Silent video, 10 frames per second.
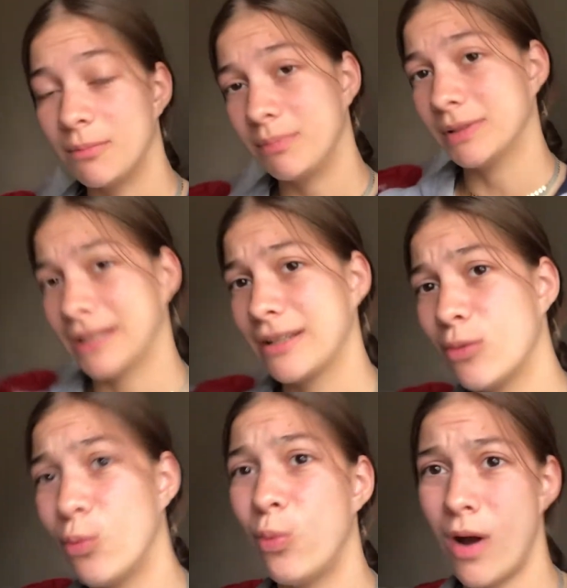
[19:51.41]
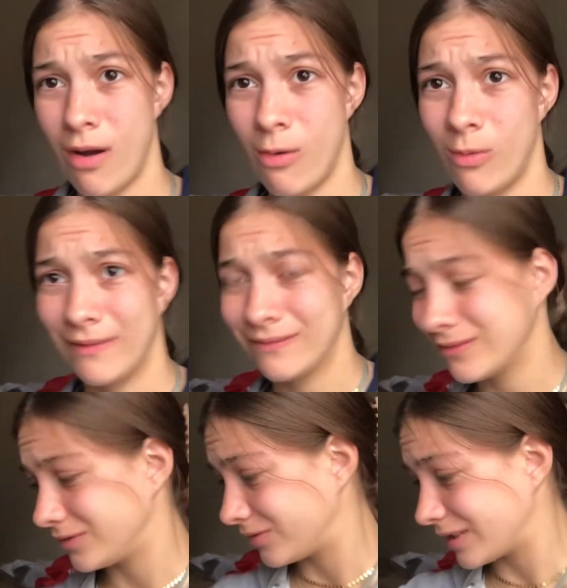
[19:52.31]
but like, whoa,
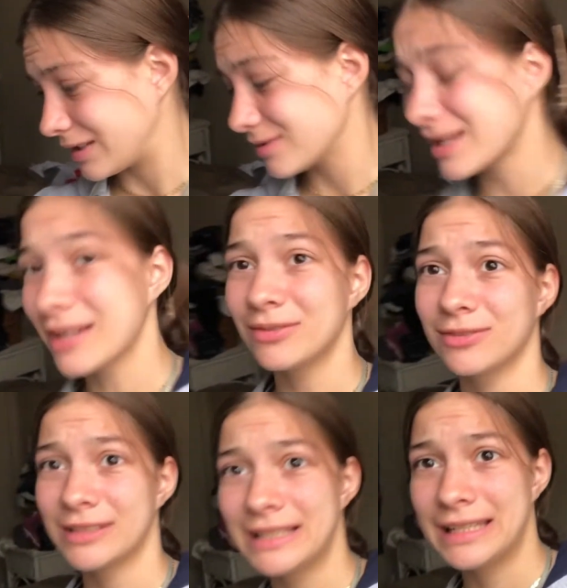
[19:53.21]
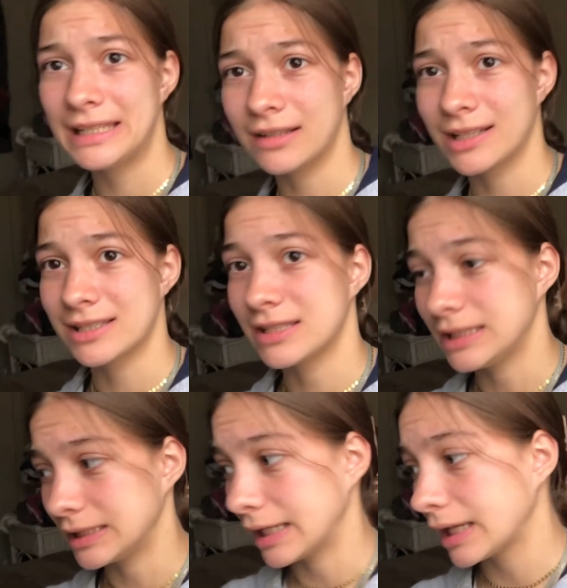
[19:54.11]
it was kind of freaky, honestly,
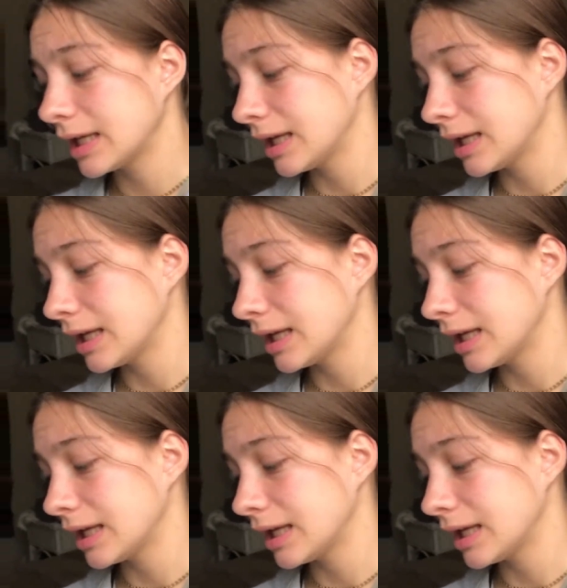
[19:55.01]
like,